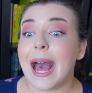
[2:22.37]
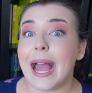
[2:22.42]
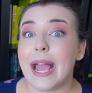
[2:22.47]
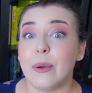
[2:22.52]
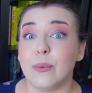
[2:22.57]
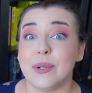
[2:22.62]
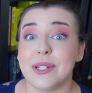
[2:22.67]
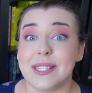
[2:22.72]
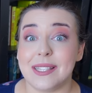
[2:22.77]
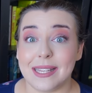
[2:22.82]

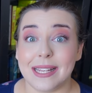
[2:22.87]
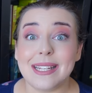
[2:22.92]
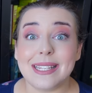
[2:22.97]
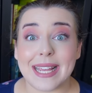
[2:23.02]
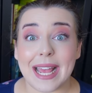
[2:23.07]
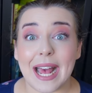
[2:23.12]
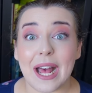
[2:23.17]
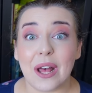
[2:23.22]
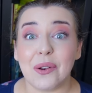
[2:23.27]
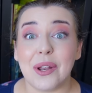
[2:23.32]
I would sit
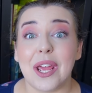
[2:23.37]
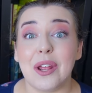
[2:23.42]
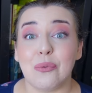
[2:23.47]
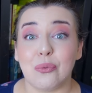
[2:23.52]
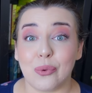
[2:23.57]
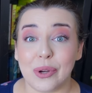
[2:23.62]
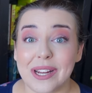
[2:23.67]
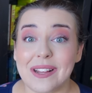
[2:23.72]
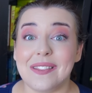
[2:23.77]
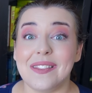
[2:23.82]
down
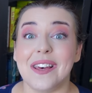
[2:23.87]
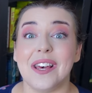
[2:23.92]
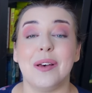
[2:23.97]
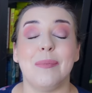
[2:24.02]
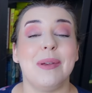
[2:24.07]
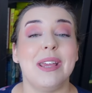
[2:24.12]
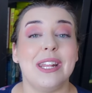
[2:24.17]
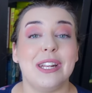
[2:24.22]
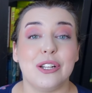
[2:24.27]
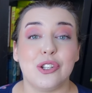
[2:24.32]
and read
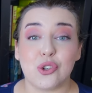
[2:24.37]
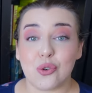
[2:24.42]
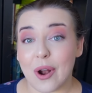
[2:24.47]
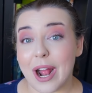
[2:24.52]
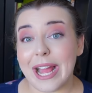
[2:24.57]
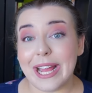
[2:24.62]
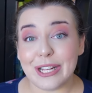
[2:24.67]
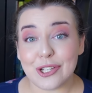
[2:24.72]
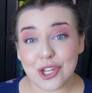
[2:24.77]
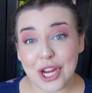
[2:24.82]
them in a
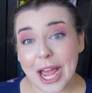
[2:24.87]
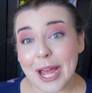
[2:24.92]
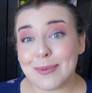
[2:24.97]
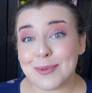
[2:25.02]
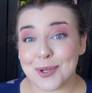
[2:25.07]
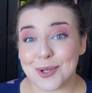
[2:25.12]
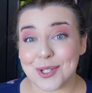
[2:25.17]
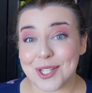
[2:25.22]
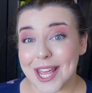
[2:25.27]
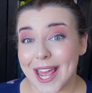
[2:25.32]
try a
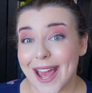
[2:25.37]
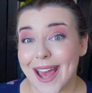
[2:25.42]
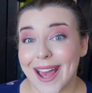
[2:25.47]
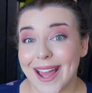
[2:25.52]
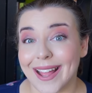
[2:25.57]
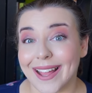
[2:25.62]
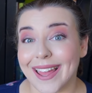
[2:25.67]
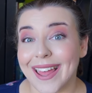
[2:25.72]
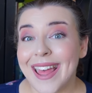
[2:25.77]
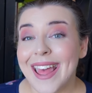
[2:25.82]
chapter
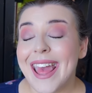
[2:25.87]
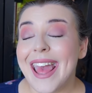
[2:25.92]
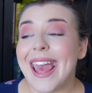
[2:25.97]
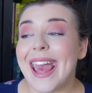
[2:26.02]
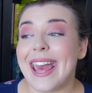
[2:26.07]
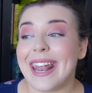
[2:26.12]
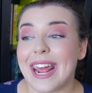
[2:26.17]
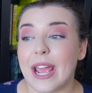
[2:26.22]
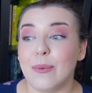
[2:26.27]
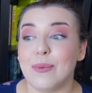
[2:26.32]
tag,
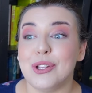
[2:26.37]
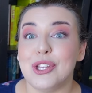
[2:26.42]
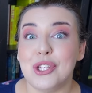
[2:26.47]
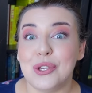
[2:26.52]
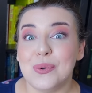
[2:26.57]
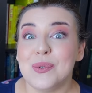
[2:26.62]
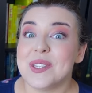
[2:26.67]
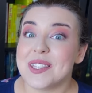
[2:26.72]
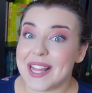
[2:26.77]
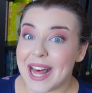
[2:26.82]
and I would
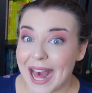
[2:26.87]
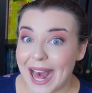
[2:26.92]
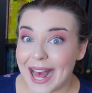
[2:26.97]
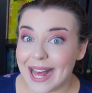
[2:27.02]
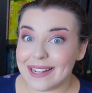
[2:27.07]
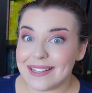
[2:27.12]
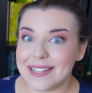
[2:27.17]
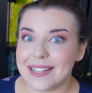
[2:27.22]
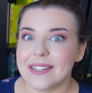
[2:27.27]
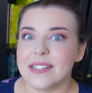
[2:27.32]
use
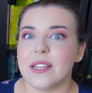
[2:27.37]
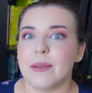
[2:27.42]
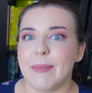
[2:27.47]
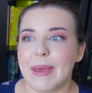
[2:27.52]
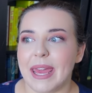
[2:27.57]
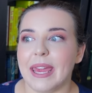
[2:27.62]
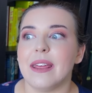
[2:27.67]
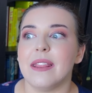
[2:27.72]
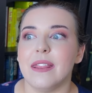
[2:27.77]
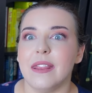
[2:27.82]
that to
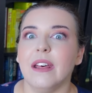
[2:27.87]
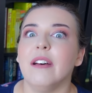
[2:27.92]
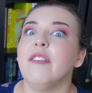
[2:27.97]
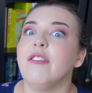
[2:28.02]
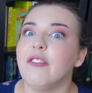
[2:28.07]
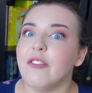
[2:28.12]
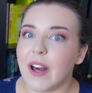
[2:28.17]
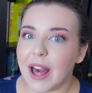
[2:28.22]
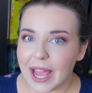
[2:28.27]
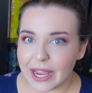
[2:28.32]
make the
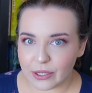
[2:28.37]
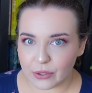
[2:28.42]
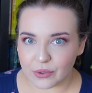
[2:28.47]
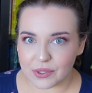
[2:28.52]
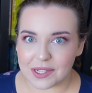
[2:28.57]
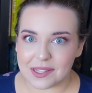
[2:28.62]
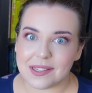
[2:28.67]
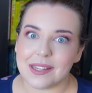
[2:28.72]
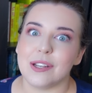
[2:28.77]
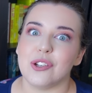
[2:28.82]

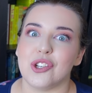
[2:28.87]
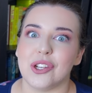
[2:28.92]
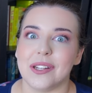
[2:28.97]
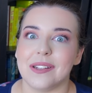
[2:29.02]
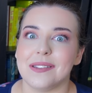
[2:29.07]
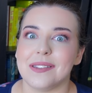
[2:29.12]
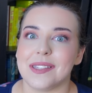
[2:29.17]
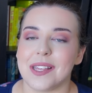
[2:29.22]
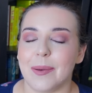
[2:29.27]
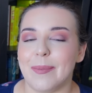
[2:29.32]
final
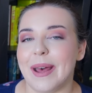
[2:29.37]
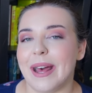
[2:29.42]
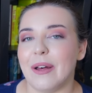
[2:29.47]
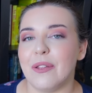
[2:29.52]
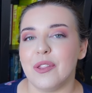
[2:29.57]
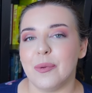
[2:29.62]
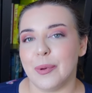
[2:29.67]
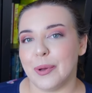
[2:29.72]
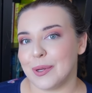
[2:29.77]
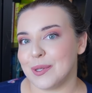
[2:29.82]
decisions
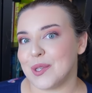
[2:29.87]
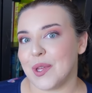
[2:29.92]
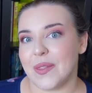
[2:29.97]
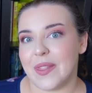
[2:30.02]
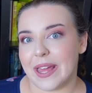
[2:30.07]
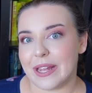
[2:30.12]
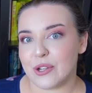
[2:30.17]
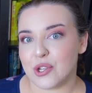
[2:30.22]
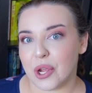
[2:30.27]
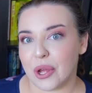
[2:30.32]
about the books
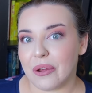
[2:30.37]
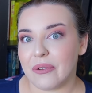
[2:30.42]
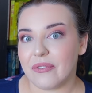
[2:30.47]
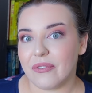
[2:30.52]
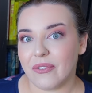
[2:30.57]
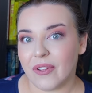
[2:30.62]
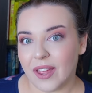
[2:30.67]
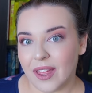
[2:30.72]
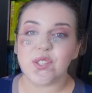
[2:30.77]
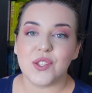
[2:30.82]
on that
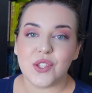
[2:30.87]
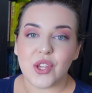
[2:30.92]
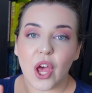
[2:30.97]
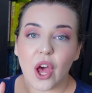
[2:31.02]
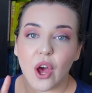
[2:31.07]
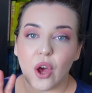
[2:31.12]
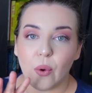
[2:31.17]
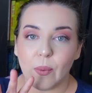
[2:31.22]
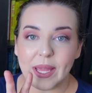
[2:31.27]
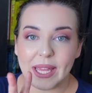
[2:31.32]
shelf.
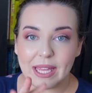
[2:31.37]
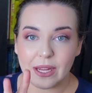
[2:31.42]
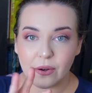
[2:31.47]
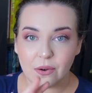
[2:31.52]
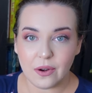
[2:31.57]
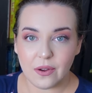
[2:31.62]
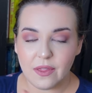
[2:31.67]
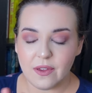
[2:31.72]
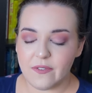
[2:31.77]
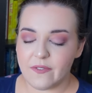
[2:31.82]
So
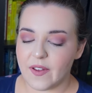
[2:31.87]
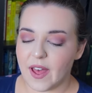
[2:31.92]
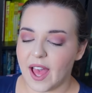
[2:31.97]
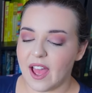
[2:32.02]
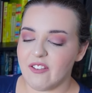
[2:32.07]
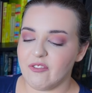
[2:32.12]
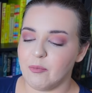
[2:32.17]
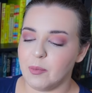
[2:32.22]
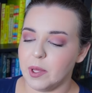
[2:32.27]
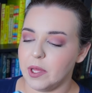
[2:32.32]
here are the
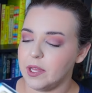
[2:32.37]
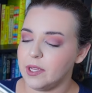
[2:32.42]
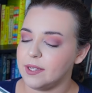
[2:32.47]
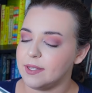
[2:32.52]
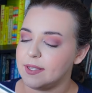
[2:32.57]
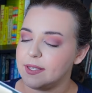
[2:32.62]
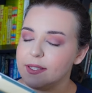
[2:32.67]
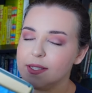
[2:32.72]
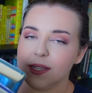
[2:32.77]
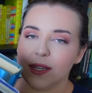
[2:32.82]
five
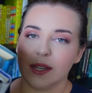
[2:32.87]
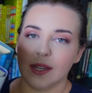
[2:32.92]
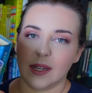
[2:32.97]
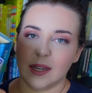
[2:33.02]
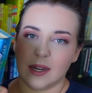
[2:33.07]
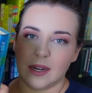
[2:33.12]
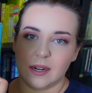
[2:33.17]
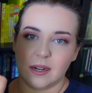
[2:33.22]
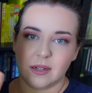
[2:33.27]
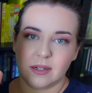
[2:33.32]
books.
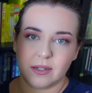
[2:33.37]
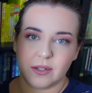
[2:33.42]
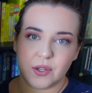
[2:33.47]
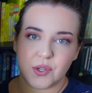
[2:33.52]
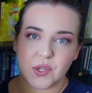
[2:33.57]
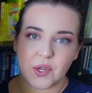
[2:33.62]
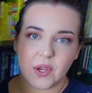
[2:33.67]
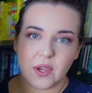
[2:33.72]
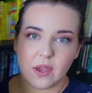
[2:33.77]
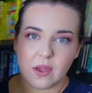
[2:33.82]
Here, I'll
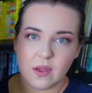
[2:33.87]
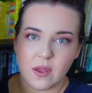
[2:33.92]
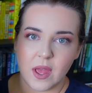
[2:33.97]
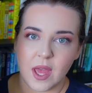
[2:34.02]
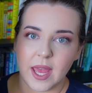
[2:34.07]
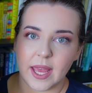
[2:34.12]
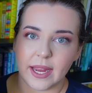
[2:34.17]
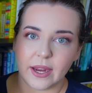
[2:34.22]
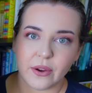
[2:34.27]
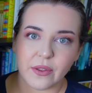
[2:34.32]
show you
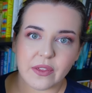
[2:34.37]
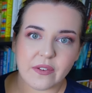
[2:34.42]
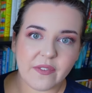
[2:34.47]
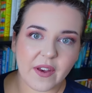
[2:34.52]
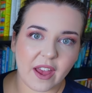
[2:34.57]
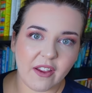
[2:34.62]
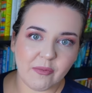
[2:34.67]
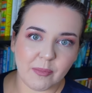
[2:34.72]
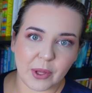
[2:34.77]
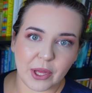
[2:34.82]
here are the
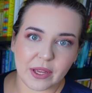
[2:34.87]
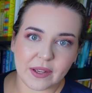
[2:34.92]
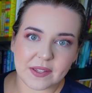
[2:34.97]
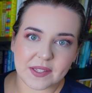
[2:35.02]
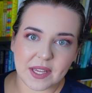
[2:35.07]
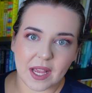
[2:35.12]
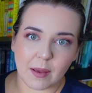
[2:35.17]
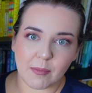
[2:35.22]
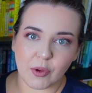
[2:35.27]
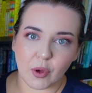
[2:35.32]
five
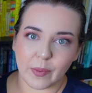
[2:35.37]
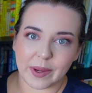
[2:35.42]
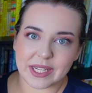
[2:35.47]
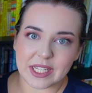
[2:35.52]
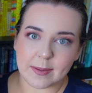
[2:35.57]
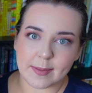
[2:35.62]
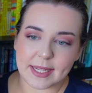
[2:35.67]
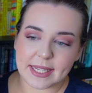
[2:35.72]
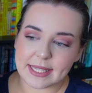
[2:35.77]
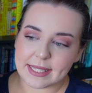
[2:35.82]
books I'm
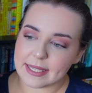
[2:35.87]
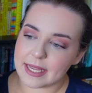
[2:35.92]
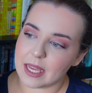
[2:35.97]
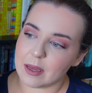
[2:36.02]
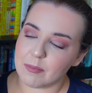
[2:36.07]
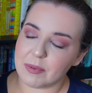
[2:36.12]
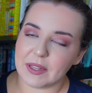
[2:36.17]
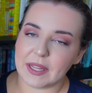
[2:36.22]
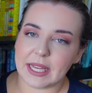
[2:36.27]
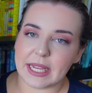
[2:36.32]
going to be
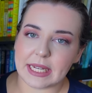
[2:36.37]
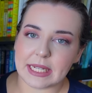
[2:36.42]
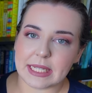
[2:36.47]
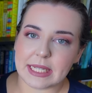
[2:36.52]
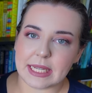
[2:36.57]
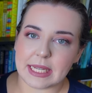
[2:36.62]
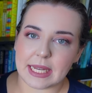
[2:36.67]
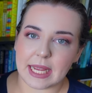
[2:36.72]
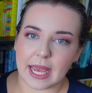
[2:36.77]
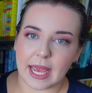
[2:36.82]
sampling
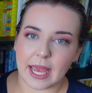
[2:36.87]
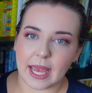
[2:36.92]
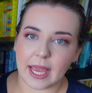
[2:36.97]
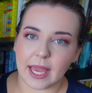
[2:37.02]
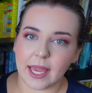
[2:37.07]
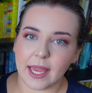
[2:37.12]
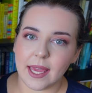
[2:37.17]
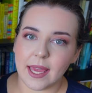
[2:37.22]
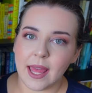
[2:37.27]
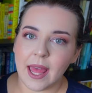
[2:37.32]

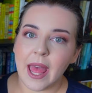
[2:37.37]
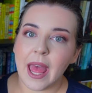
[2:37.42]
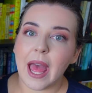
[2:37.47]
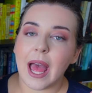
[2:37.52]
today.